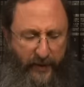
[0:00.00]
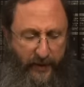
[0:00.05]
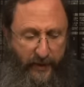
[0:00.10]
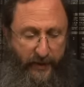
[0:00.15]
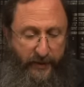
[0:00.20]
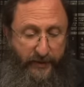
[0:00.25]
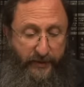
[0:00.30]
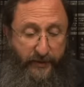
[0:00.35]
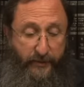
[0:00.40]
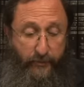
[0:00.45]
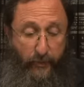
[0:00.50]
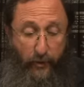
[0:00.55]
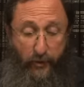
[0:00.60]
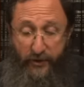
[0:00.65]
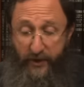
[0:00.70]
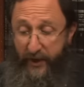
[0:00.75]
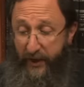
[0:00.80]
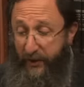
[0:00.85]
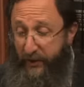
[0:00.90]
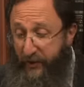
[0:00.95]
It is the
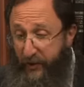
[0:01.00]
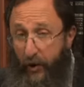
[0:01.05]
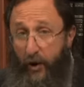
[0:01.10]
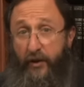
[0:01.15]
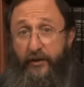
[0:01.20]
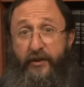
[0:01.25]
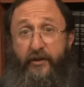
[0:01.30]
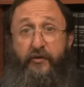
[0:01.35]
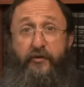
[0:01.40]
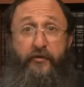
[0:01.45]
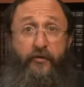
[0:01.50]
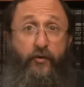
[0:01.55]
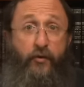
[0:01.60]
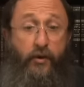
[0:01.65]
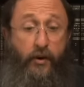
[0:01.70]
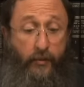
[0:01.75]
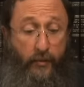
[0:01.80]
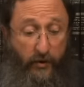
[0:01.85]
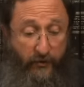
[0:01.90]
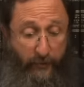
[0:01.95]
most exalted
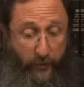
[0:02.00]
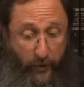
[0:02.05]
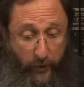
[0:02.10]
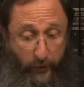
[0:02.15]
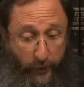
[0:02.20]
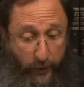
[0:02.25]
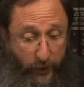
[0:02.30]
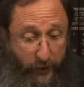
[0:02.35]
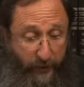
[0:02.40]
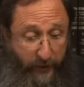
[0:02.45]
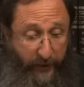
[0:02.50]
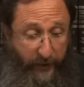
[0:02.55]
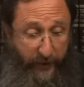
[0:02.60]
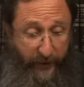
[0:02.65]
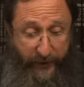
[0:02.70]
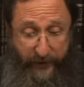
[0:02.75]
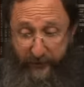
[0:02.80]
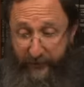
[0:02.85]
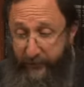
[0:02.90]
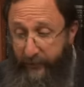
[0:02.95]
form of poetry. It's